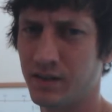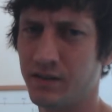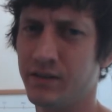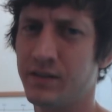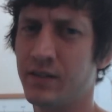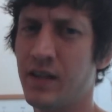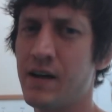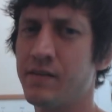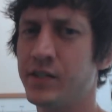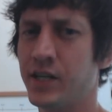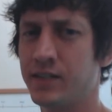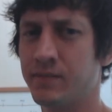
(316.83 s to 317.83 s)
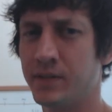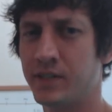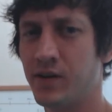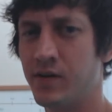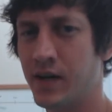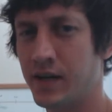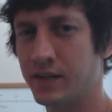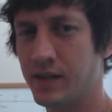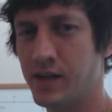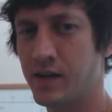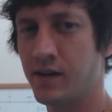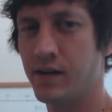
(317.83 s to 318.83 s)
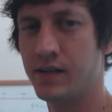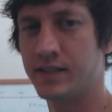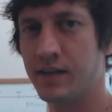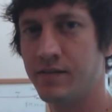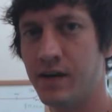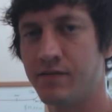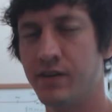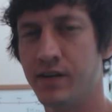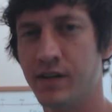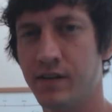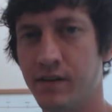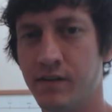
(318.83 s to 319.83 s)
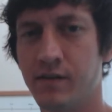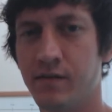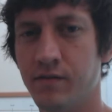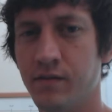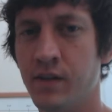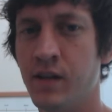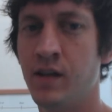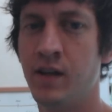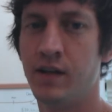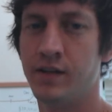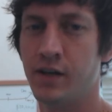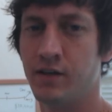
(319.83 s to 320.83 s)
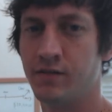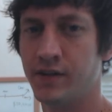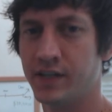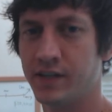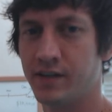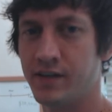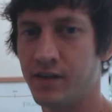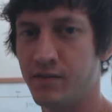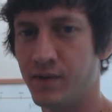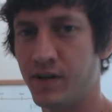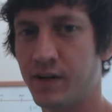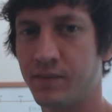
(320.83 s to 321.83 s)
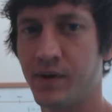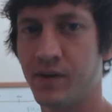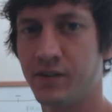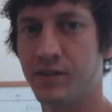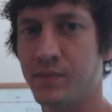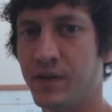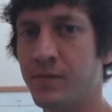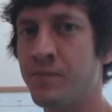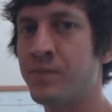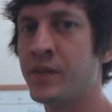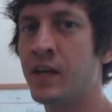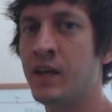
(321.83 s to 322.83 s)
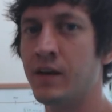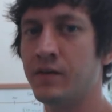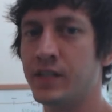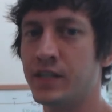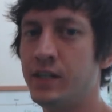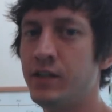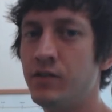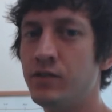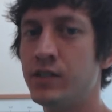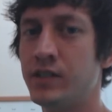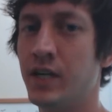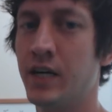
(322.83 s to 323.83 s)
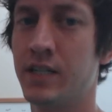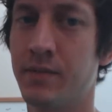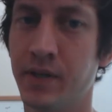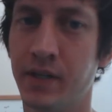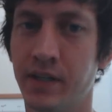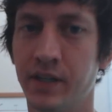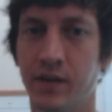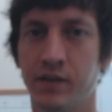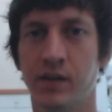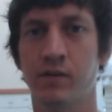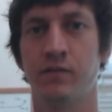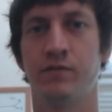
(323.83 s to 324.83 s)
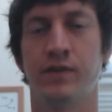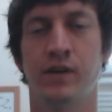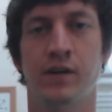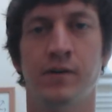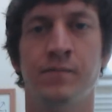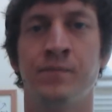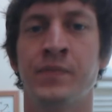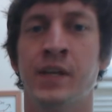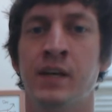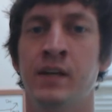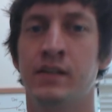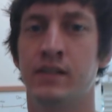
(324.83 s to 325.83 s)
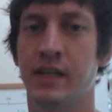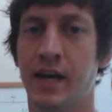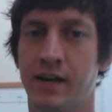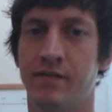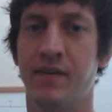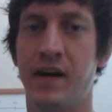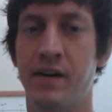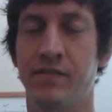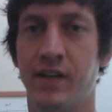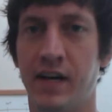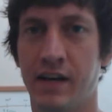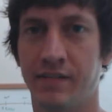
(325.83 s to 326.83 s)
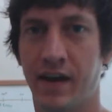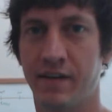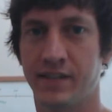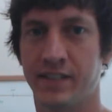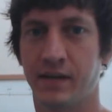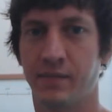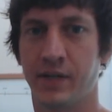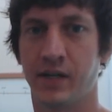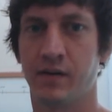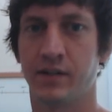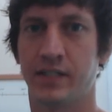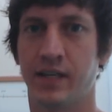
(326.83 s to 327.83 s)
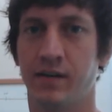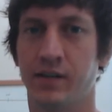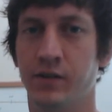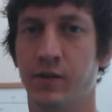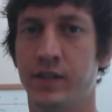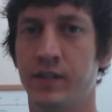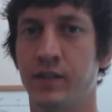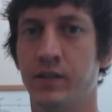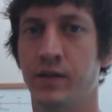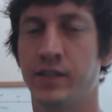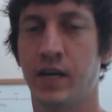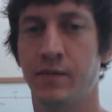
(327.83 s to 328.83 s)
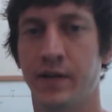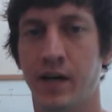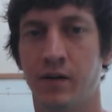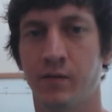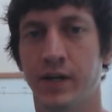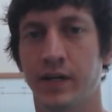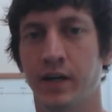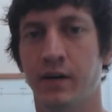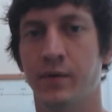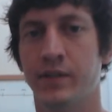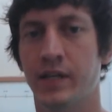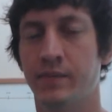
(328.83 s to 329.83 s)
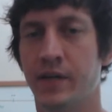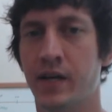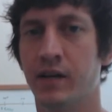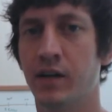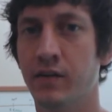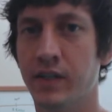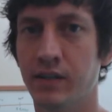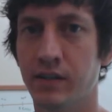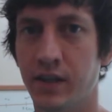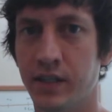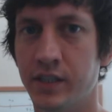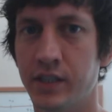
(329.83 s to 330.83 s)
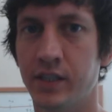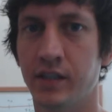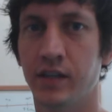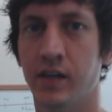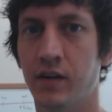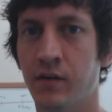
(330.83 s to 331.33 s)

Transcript: there's a lot of adjustments going on there. I'll save that for another video, another blog post. But it was a huge adjustment, going from 9 to 5 life, having somebody always telling you what to do, what time you got to wake up, what time you got to go eat lunch,